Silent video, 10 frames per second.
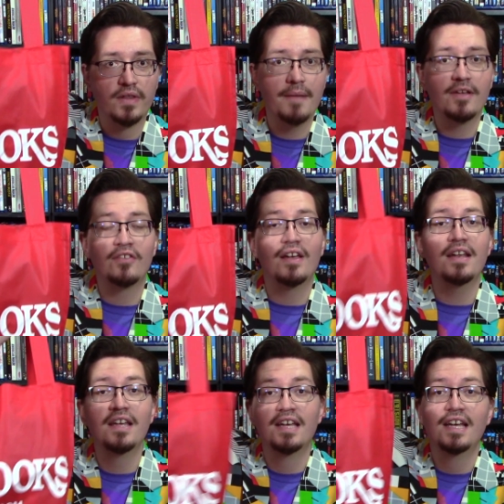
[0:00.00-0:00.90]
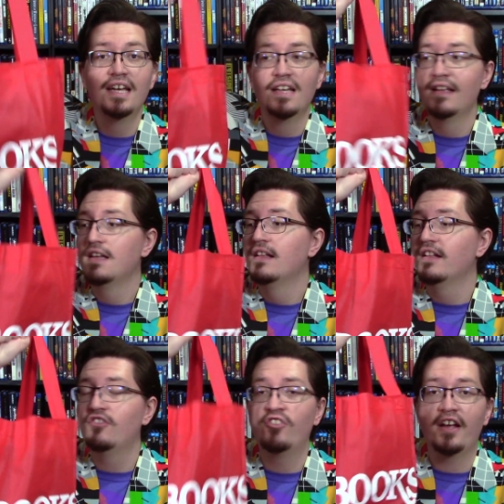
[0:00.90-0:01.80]
that being said,
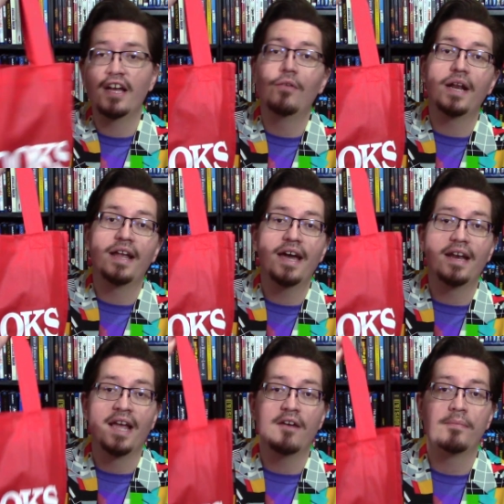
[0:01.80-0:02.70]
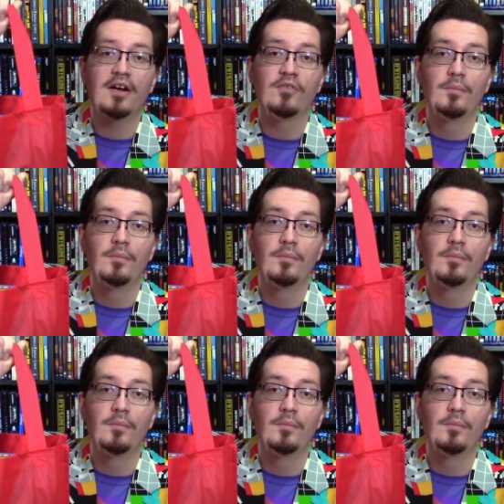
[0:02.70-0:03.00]
let's check out what I got at half price